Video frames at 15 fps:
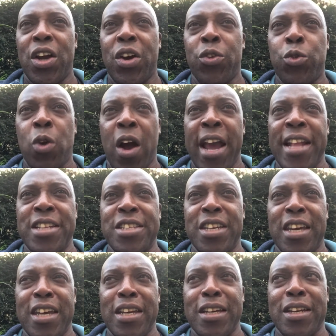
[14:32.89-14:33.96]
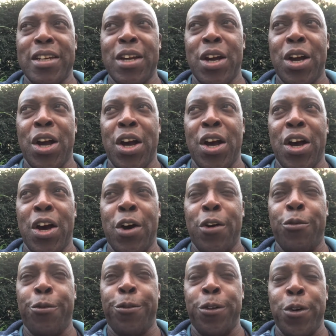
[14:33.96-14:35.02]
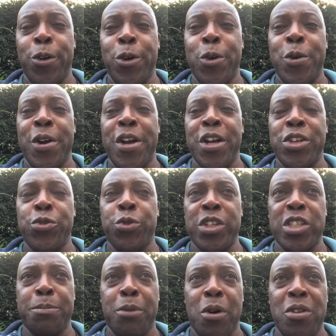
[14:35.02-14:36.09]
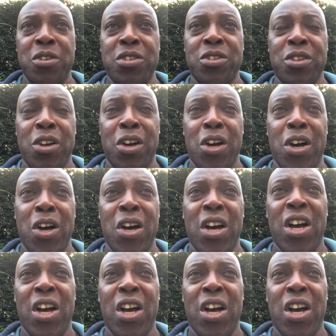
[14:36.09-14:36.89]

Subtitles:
writing a furious response to her